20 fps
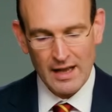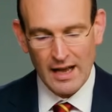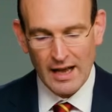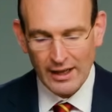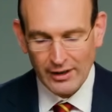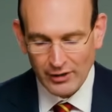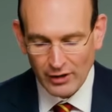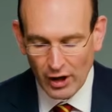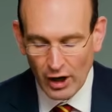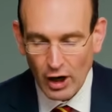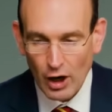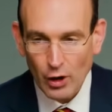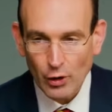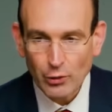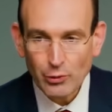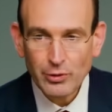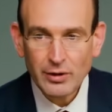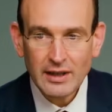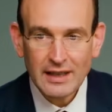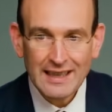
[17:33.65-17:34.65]
And
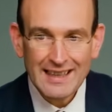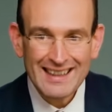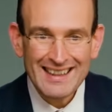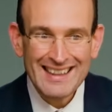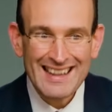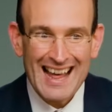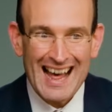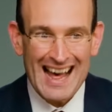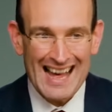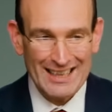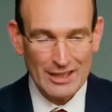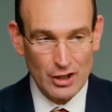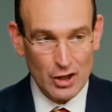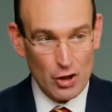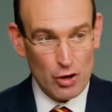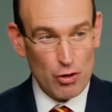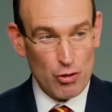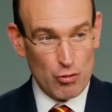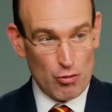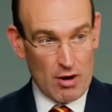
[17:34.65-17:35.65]
only that
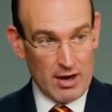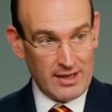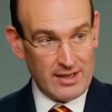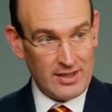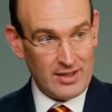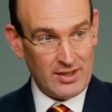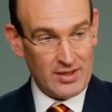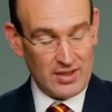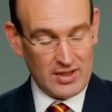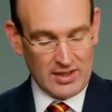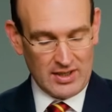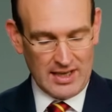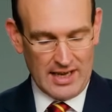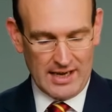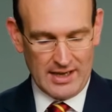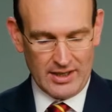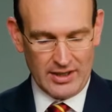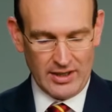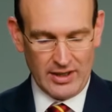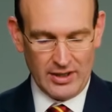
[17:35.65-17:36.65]
Christ
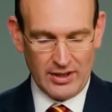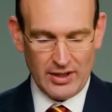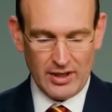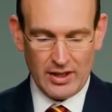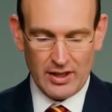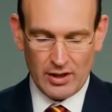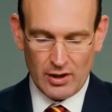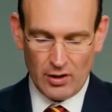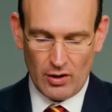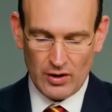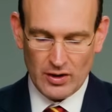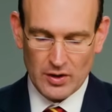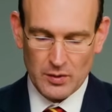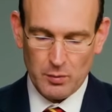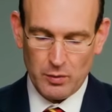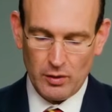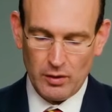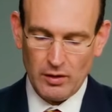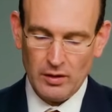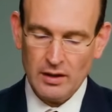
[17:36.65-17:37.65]
centered
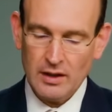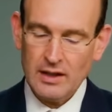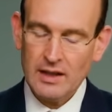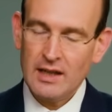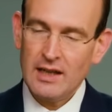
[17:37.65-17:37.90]
gospel